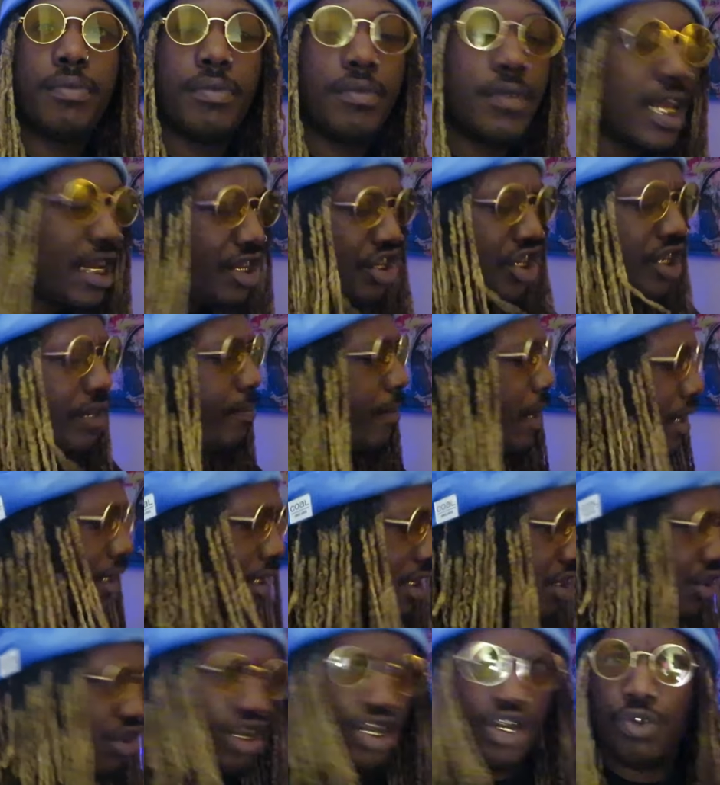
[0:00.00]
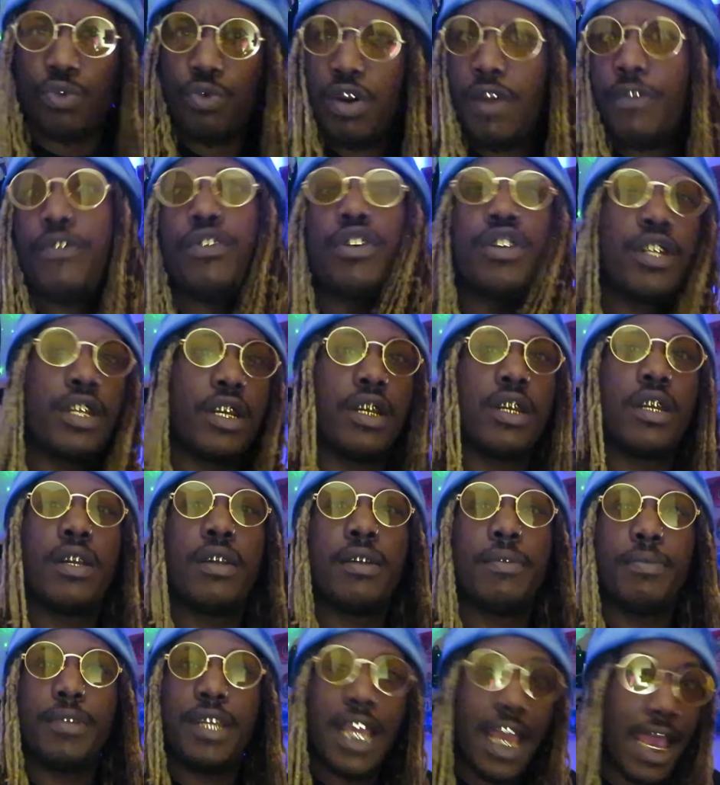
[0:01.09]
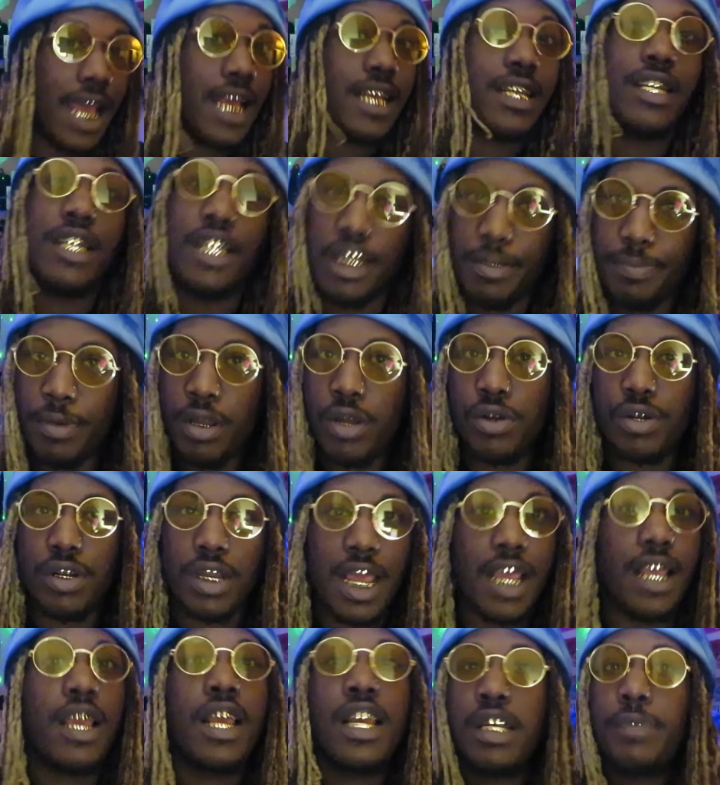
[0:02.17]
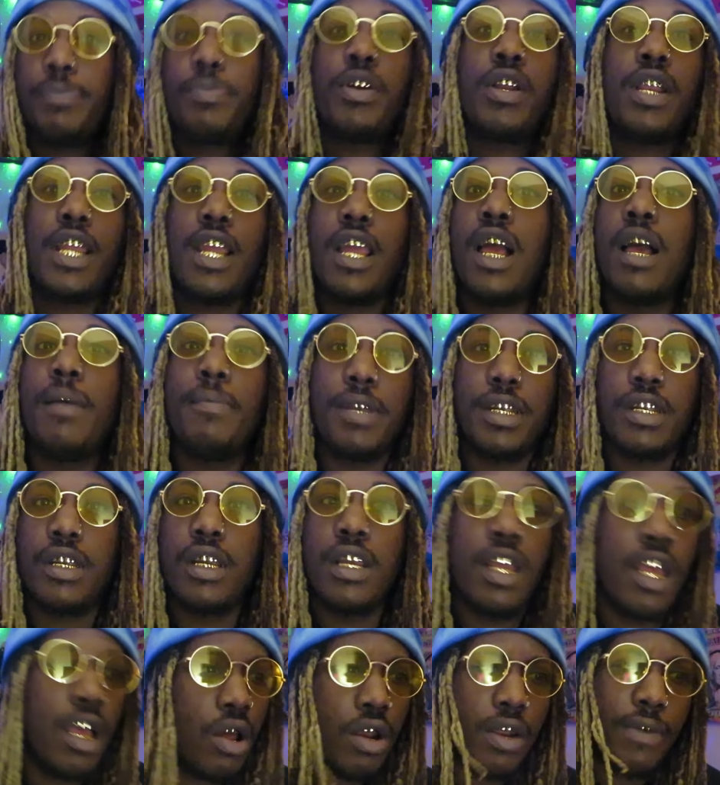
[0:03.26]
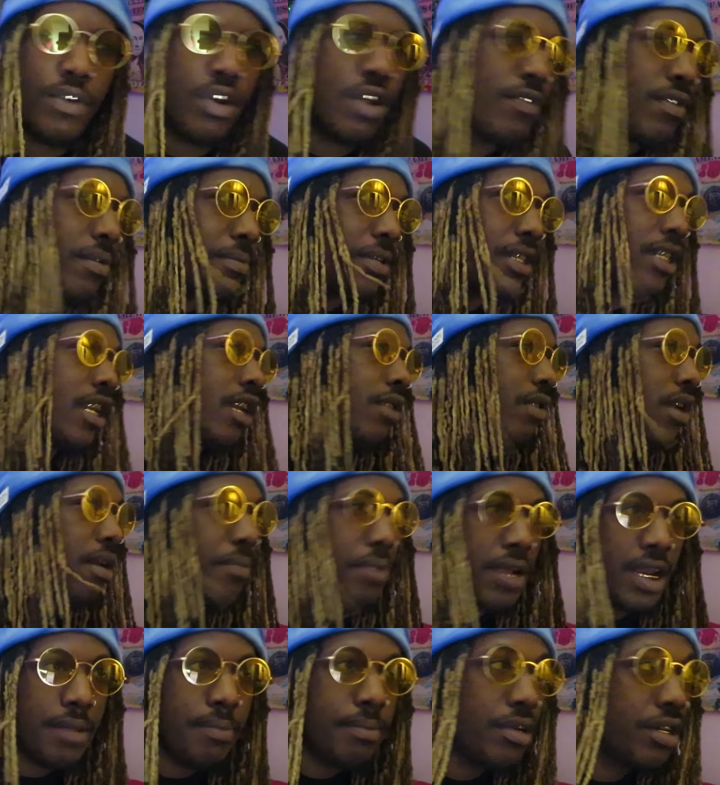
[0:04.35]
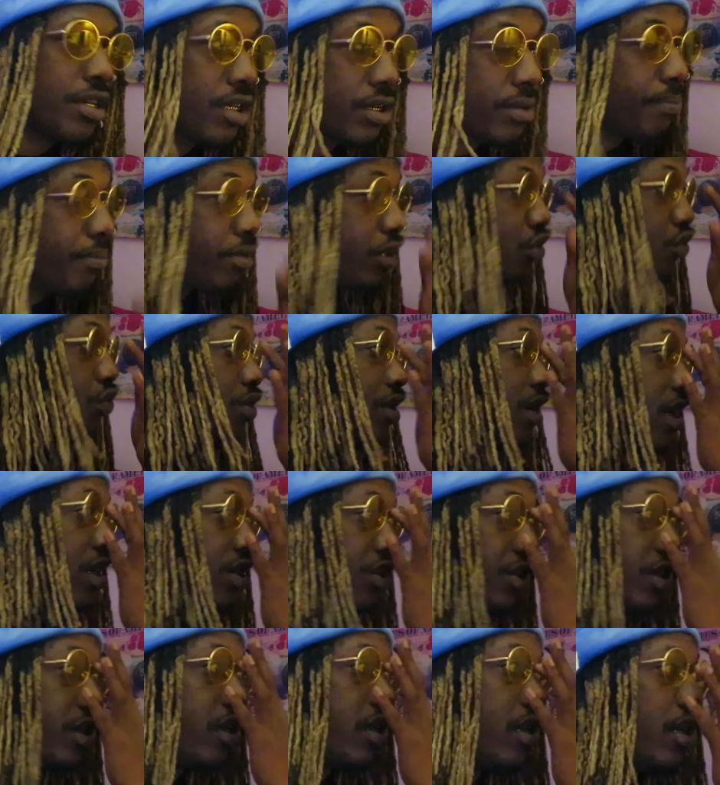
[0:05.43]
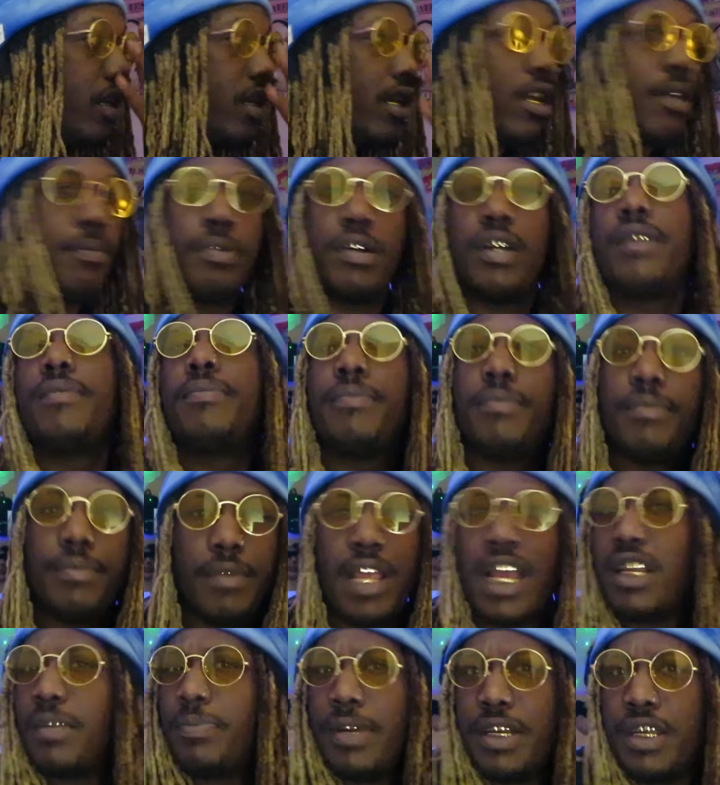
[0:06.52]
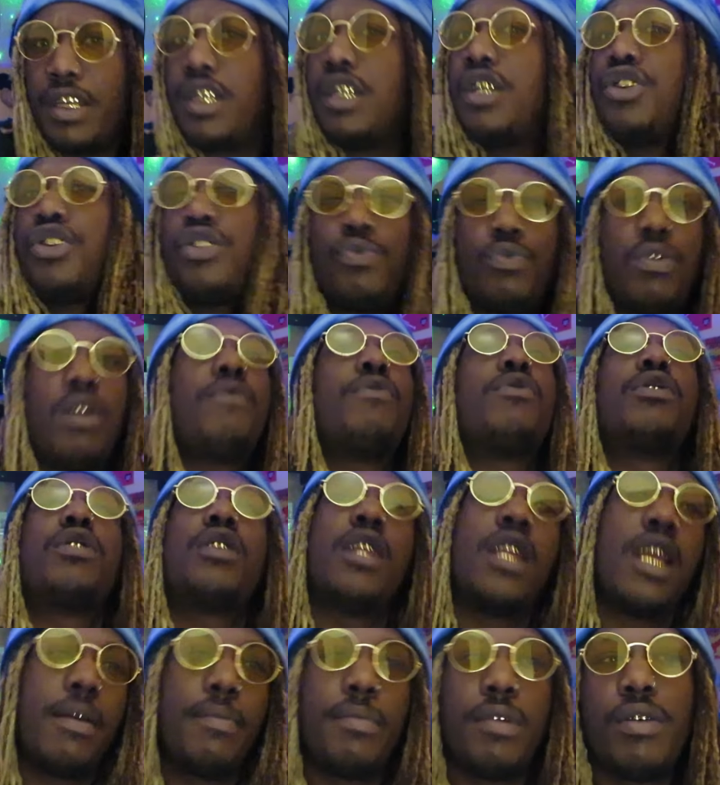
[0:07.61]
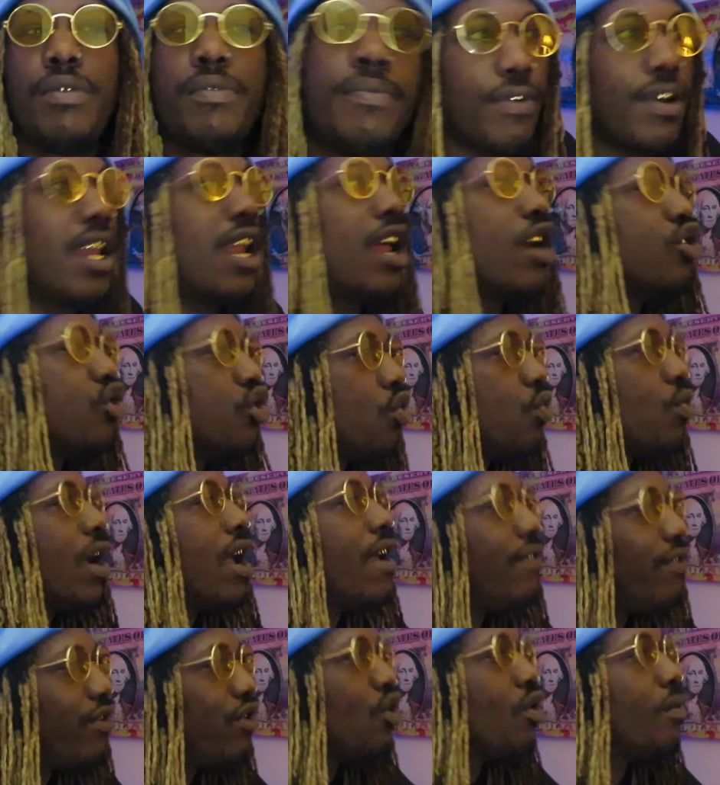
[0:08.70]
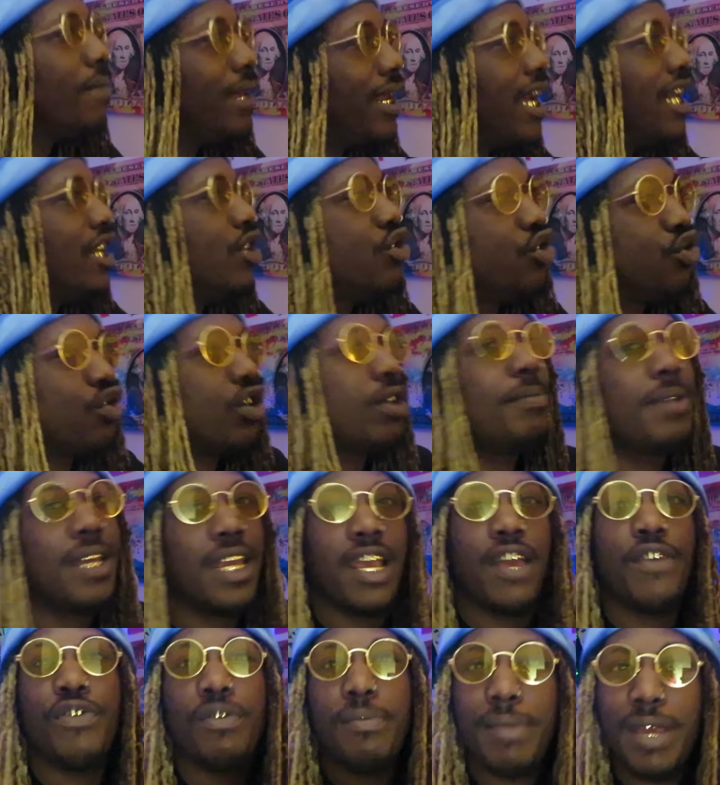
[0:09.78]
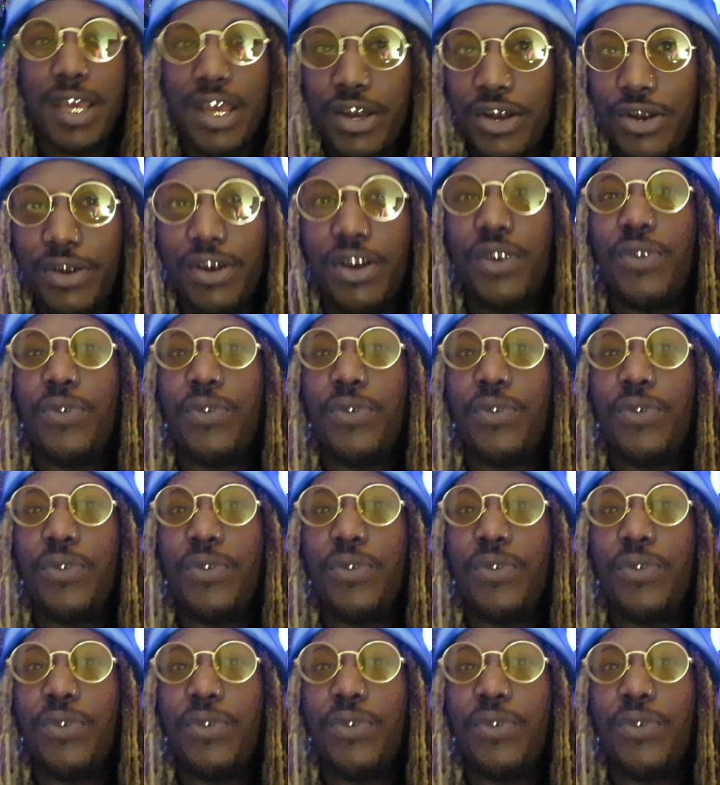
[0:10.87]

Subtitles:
That shit basically just a reference to casting spells like Expelliarmus. I don't even know if I'm saying around probably butchering that shit. But that's basically just a reference to that, bro. Find out your wife, you on me, got you screaming FML.